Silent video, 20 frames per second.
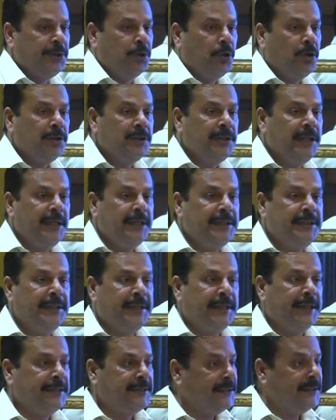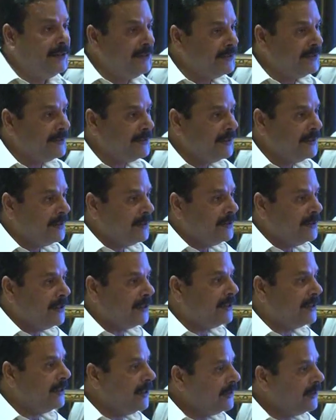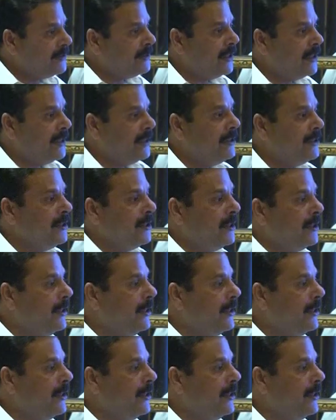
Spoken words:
see on the indicators, the girls are